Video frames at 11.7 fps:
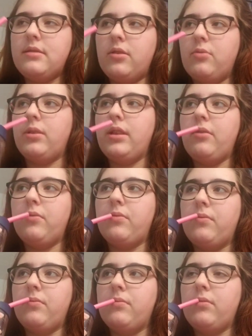it's still
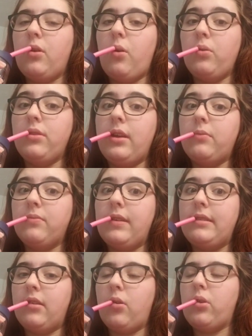really cold, like
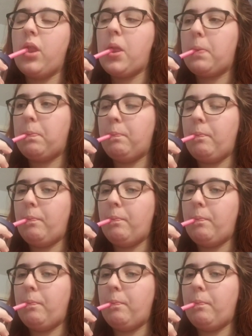freezing cold.